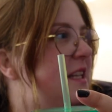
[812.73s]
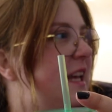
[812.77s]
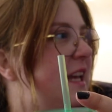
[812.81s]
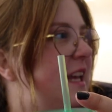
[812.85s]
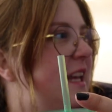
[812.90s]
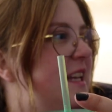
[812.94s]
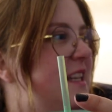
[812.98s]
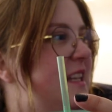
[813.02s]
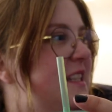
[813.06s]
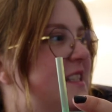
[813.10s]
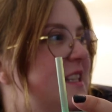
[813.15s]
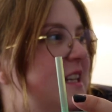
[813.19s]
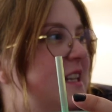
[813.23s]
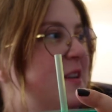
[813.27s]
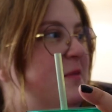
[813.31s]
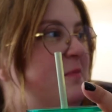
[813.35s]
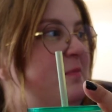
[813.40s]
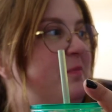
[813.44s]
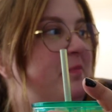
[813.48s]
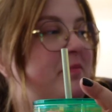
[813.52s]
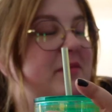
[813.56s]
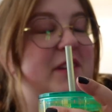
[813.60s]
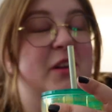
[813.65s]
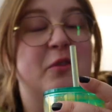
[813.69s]
He's
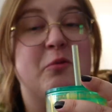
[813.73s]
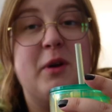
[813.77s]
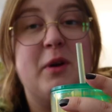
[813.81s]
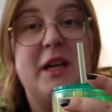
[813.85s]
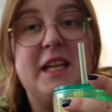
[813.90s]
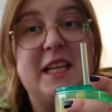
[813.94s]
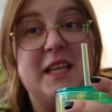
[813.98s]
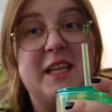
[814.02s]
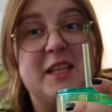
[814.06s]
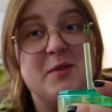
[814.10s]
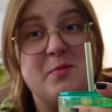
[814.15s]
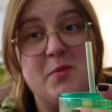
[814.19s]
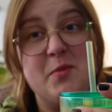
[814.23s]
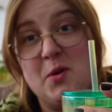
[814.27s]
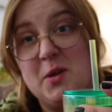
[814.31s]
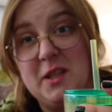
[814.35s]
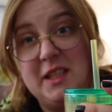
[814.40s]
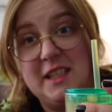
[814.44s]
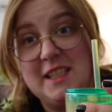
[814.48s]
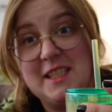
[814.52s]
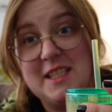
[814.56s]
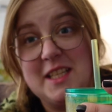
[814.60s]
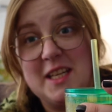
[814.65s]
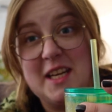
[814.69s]
um, reading his book
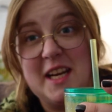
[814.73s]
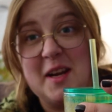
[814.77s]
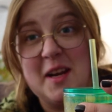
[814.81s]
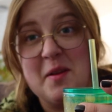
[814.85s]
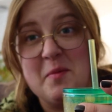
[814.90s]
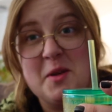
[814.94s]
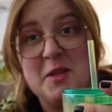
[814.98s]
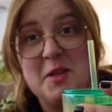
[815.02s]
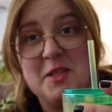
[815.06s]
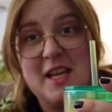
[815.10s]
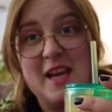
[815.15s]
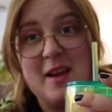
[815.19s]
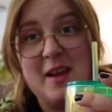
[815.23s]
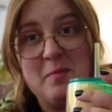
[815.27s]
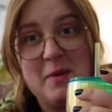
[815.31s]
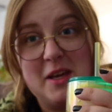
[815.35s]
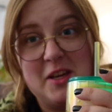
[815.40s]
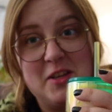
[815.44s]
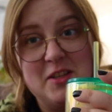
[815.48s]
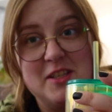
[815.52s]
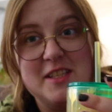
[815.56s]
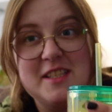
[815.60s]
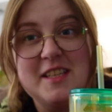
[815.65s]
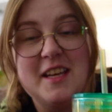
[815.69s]
and listening to music
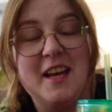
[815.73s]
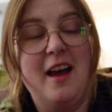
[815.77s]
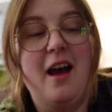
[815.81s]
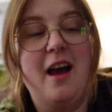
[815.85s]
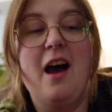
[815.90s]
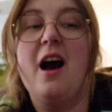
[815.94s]
because